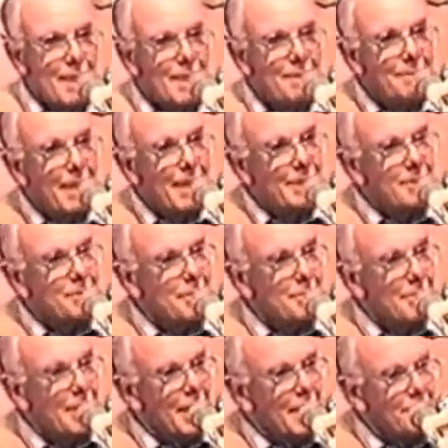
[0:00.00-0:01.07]
In fact, he took
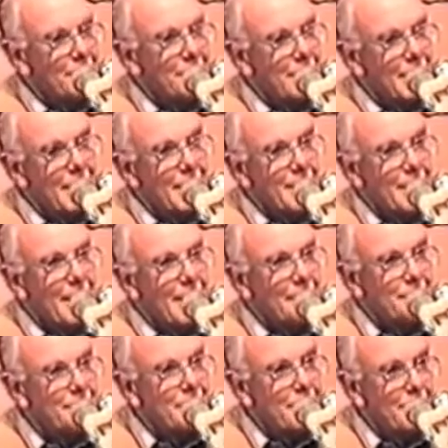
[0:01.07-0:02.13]
an hour and a half
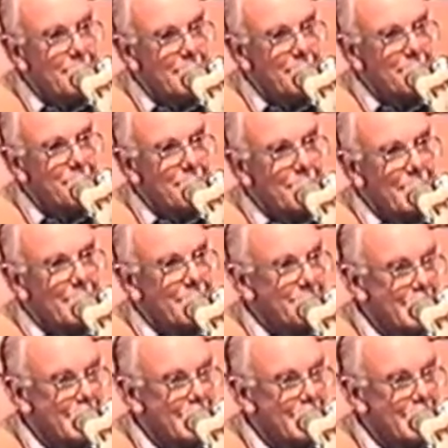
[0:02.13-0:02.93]
to tell me this story.